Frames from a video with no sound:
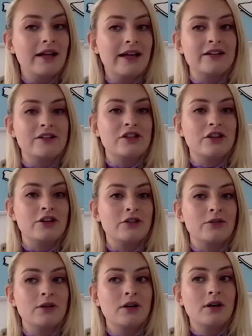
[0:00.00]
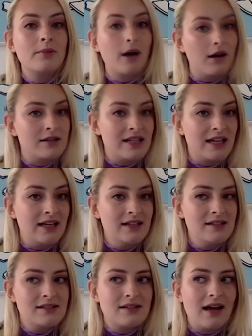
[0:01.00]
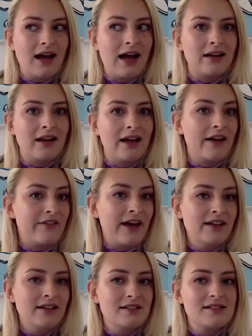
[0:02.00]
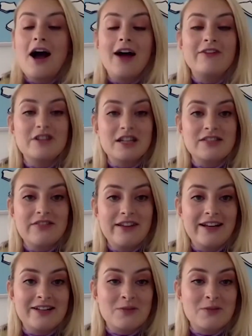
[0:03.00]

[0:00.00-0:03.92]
into parties and like events. I've just finished